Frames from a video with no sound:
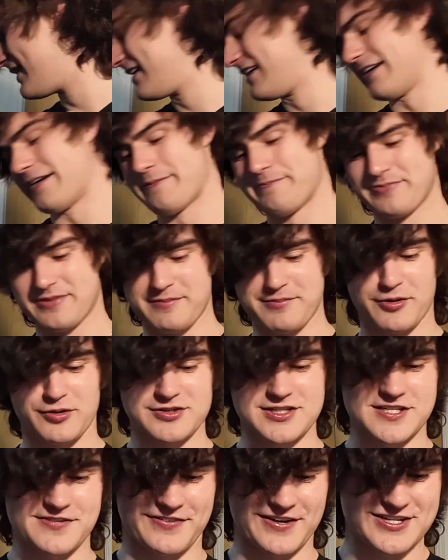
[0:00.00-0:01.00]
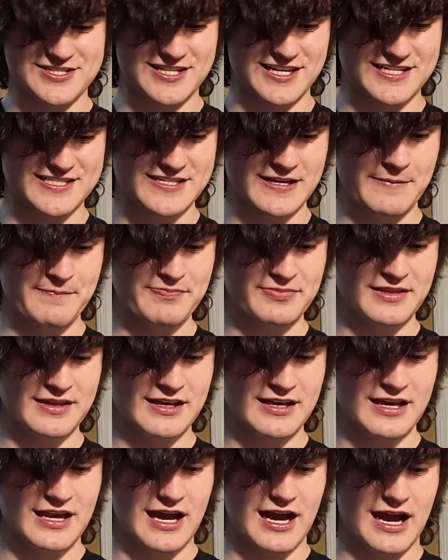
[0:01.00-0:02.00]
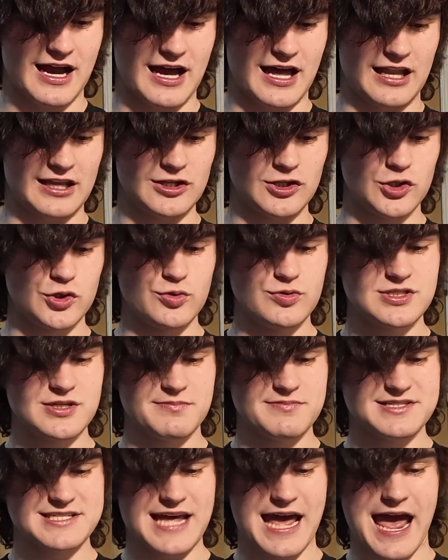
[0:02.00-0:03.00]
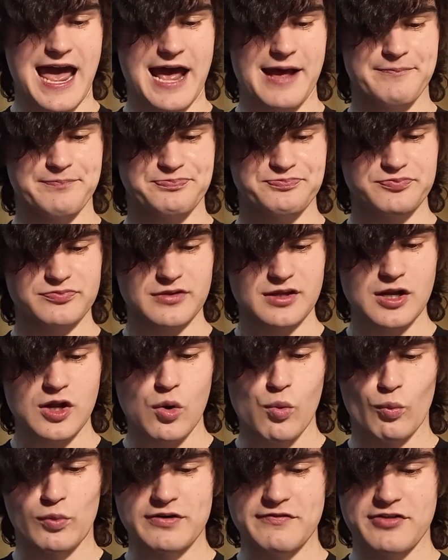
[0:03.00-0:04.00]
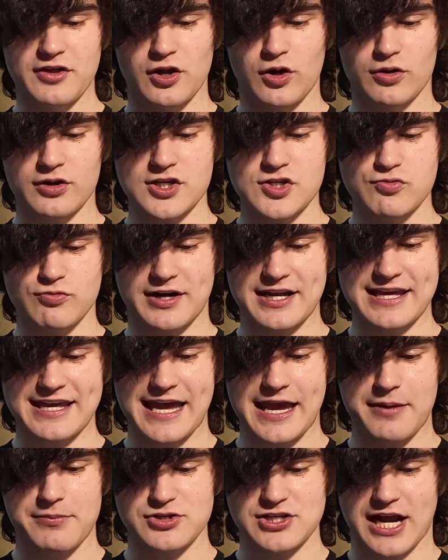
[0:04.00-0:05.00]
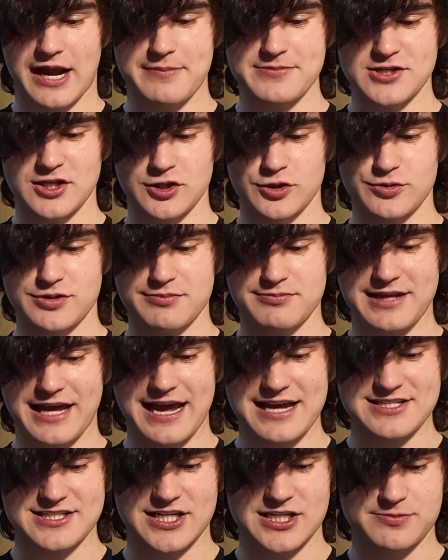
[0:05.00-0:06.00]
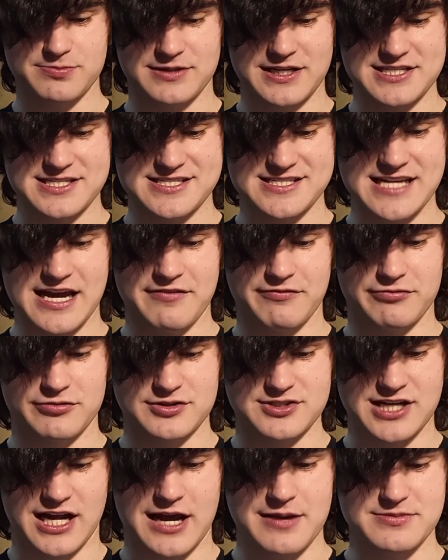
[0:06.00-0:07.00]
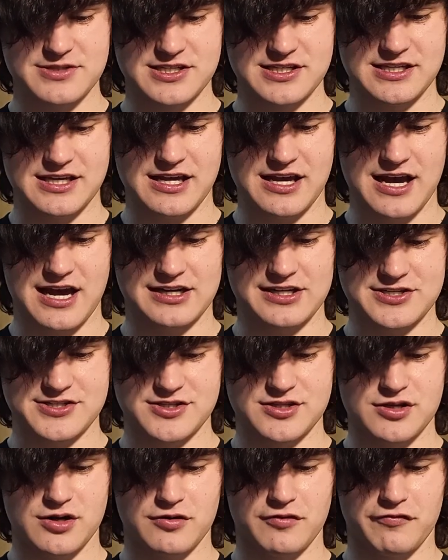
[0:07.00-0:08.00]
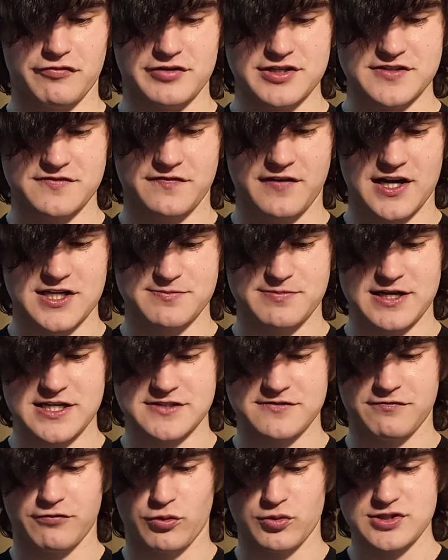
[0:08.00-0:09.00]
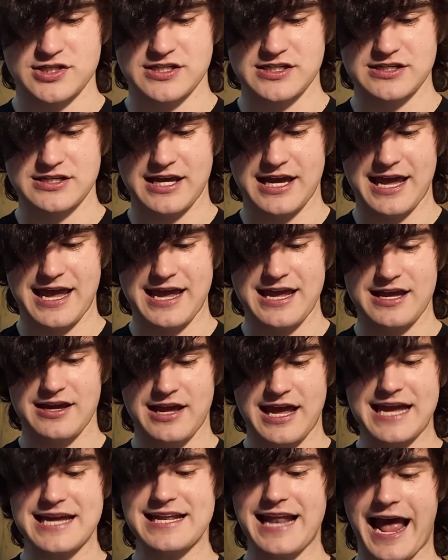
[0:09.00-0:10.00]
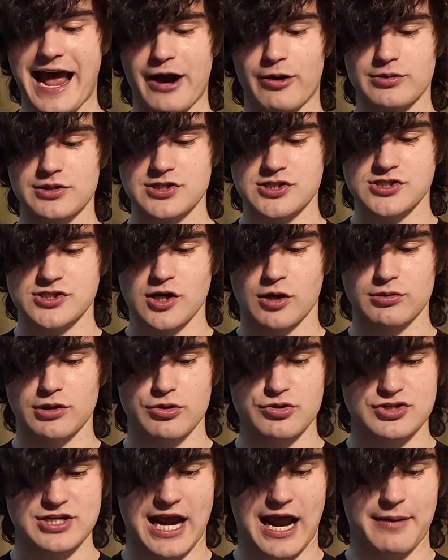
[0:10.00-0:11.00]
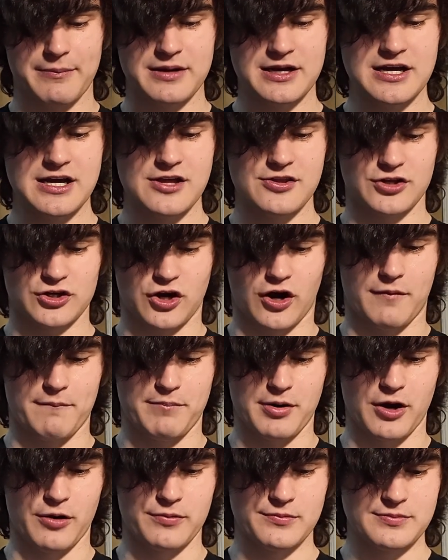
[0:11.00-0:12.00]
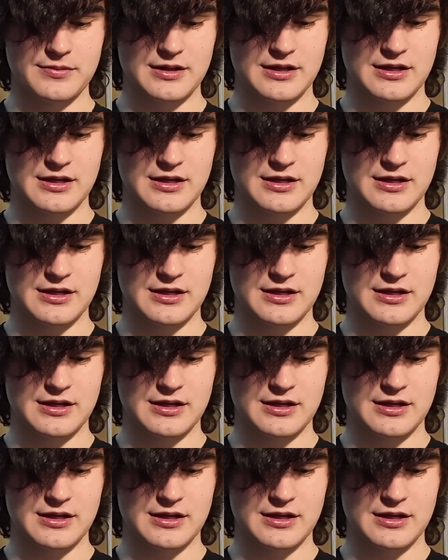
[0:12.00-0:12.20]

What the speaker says: but we'll just finish this. Ludum Dare. One of the longest running game jams, Ludum Dare takes place several times a year and is known for its fast-paced 48-hour solo jam, the Compo,